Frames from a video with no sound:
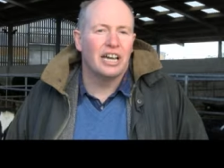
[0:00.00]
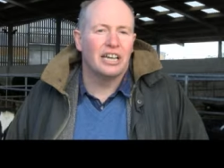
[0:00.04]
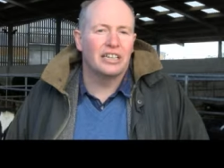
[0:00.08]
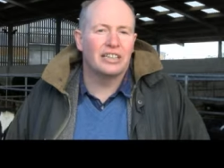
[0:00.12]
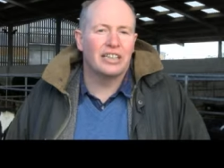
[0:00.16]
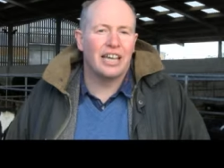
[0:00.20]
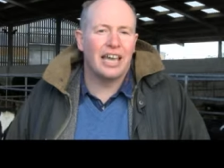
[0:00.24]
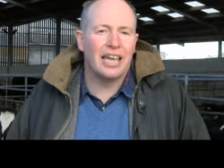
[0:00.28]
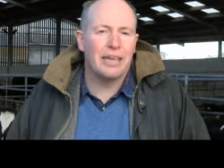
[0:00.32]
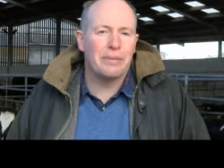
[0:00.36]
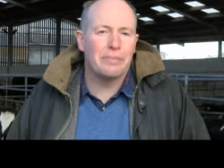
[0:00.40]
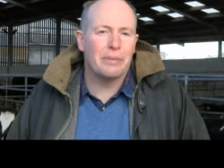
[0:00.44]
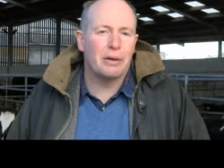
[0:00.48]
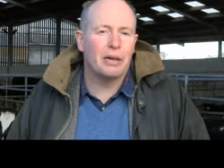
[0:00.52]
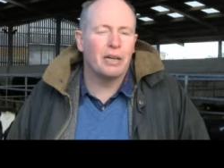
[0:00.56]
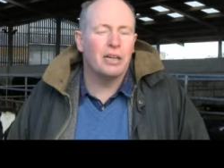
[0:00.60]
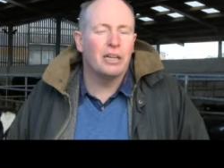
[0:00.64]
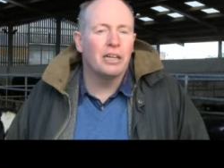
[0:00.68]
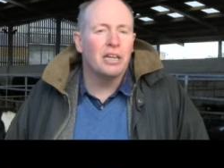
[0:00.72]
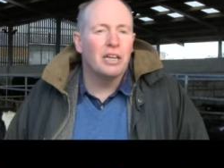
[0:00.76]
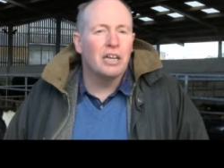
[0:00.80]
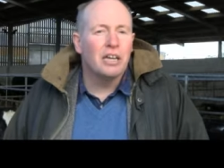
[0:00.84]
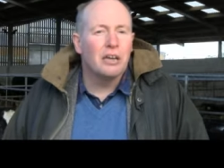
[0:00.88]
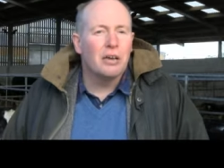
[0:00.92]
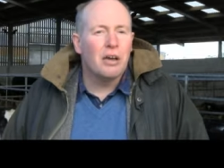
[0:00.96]
a neighbour,
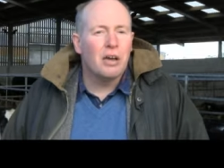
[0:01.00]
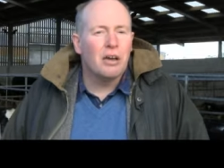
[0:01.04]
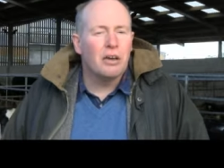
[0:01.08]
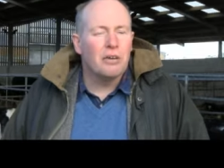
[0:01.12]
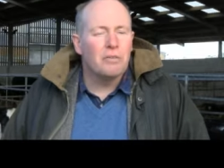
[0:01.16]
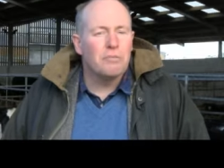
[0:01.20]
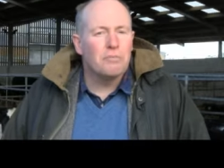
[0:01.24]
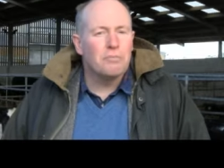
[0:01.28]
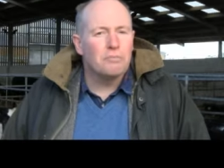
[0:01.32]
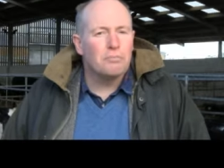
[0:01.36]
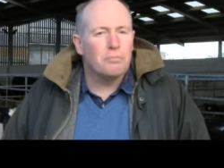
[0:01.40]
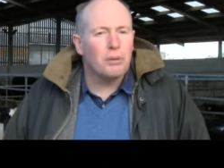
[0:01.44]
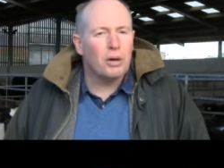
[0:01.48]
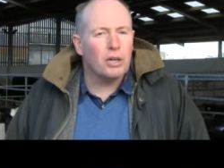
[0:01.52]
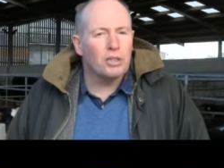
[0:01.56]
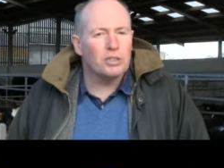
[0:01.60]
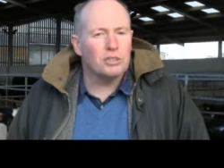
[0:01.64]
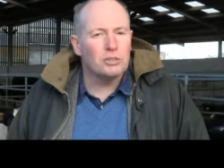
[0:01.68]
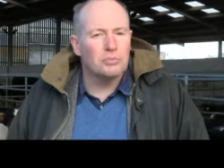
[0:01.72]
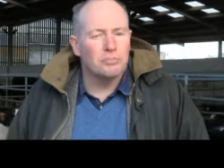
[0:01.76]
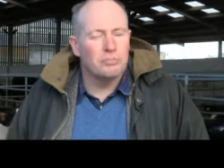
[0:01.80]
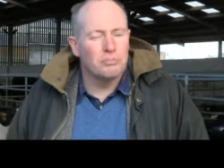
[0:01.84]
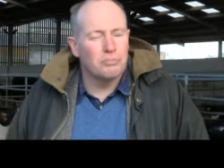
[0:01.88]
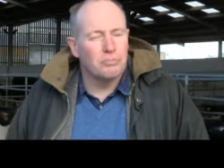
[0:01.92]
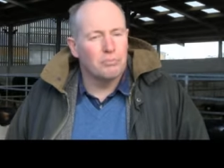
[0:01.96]

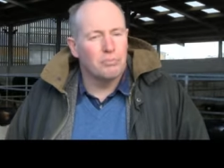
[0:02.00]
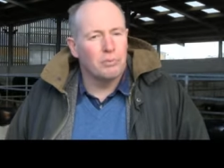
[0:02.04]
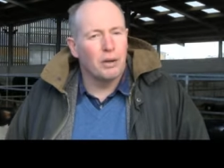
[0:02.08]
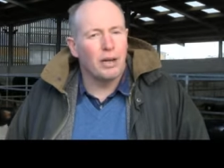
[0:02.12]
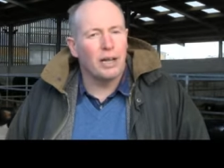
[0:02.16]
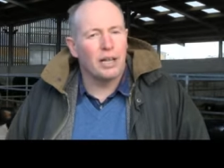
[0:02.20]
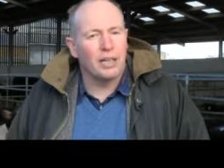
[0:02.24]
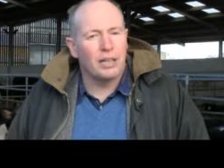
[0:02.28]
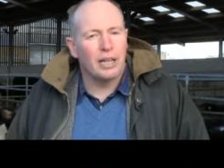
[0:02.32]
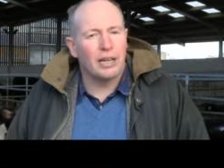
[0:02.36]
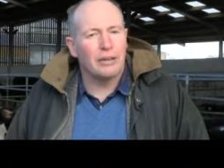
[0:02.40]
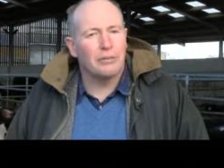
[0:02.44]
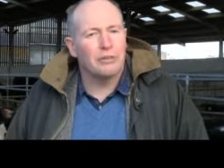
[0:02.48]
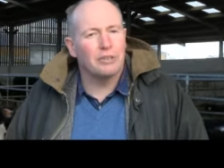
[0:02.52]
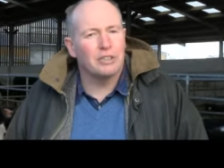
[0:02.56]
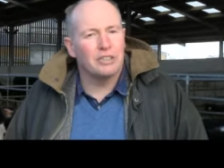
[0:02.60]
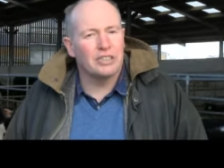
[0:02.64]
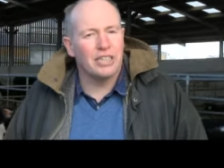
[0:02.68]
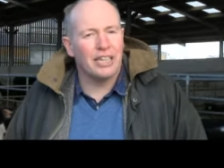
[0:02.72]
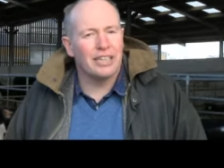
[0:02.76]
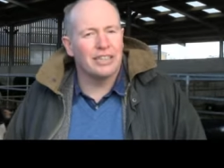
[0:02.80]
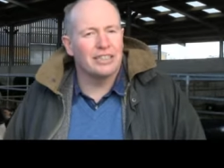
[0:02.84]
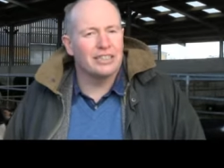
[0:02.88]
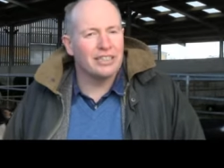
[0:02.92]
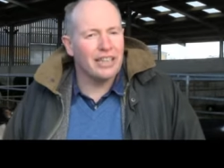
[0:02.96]
poss- well, I would
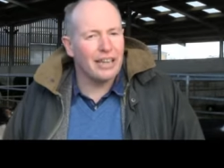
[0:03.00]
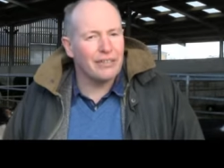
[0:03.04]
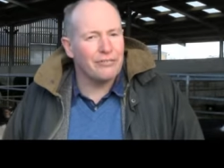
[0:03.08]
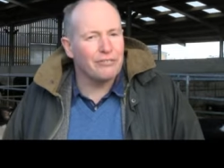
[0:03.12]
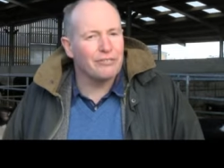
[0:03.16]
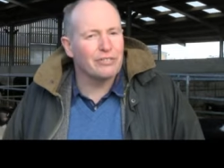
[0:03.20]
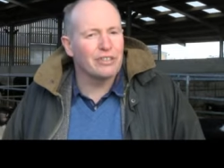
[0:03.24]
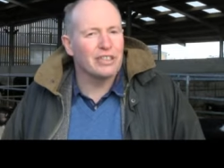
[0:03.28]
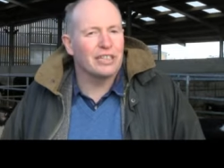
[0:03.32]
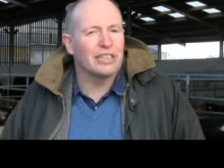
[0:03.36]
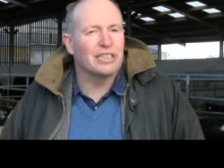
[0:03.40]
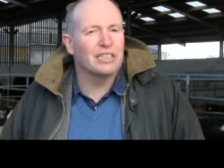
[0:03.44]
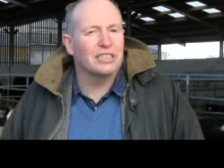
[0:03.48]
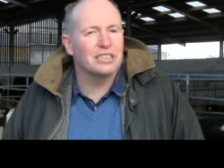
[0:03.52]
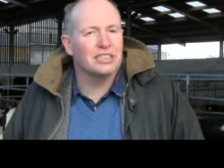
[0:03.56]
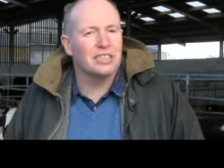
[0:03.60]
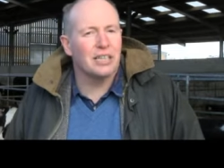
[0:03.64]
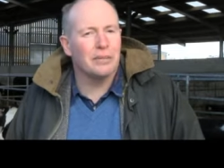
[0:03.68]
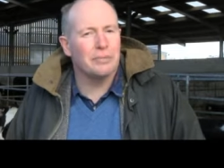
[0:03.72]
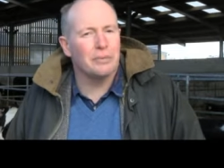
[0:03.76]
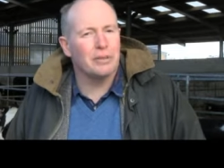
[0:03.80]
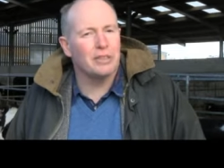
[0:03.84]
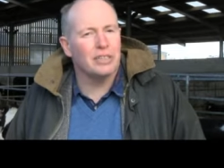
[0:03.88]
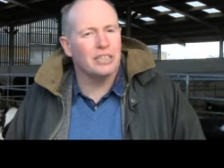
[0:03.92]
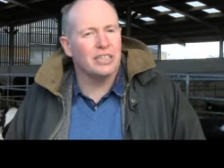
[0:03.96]
say definitely
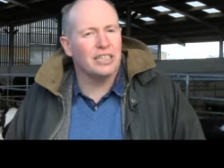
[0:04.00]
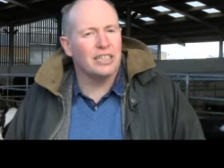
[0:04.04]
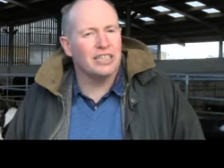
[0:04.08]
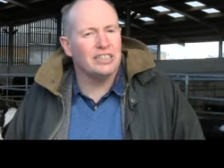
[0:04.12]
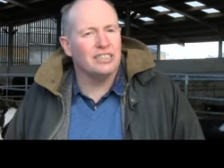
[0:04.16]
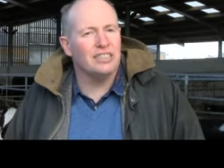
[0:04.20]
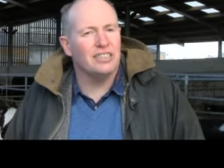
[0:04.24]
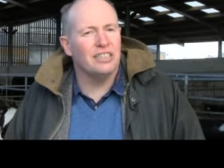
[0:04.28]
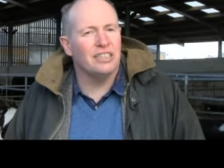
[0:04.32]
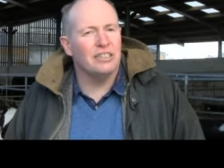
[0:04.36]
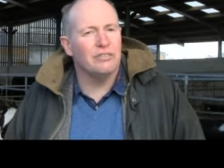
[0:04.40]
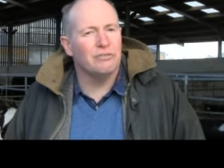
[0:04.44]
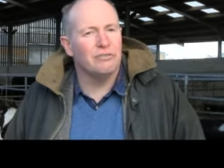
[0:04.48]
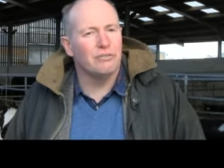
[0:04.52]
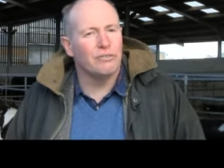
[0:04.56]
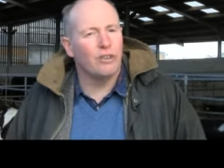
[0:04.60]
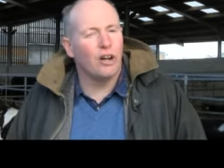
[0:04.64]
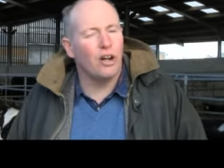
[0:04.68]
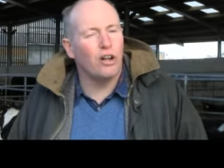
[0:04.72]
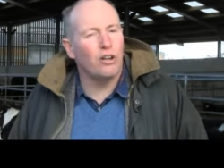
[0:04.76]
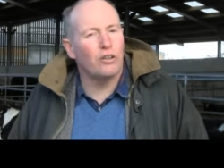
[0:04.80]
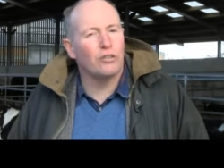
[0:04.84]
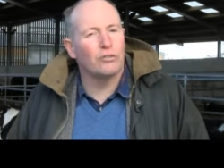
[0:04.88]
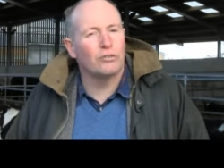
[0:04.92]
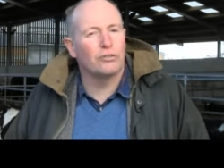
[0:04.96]
someone that isn't
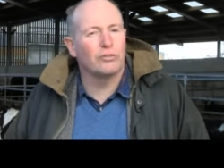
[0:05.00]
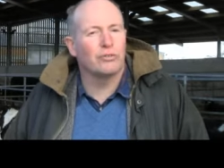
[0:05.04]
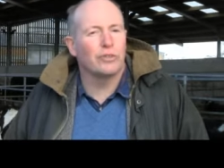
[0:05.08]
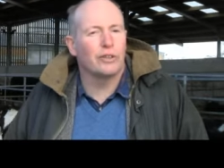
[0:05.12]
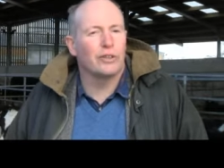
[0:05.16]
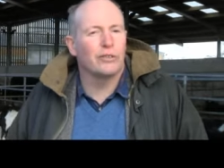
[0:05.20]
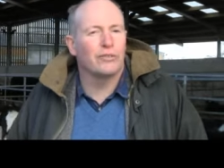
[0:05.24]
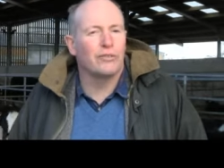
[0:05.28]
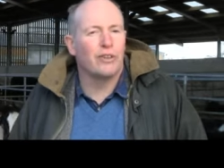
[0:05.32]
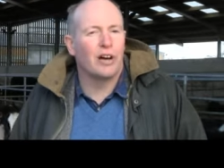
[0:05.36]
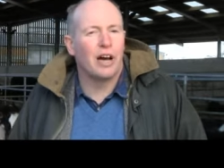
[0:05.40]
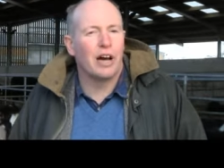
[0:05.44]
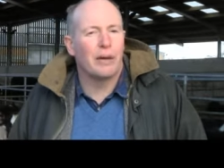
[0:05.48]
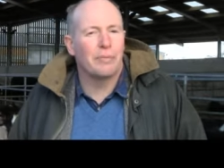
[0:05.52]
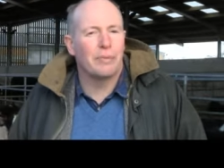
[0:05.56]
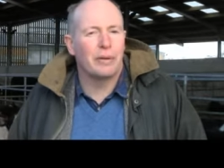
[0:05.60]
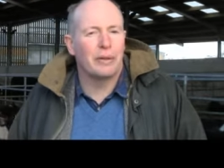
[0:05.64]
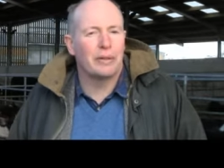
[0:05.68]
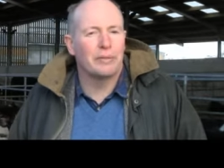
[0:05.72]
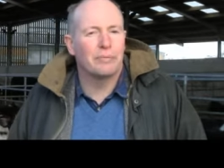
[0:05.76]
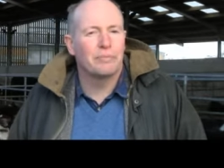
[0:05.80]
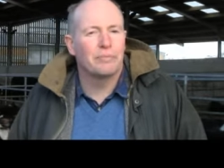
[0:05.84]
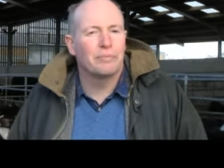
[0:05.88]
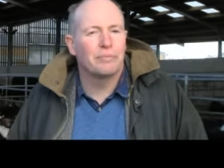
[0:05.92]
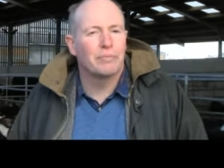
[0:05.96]
involved with
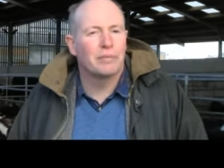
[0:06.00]
farming